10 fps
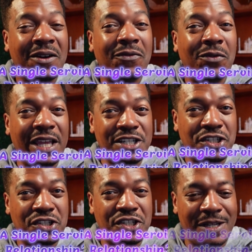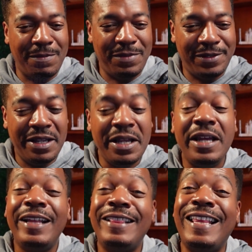relationship.
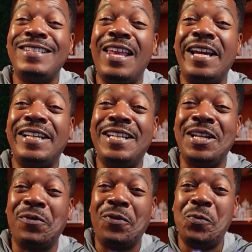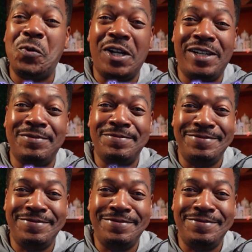That's like dinner for one.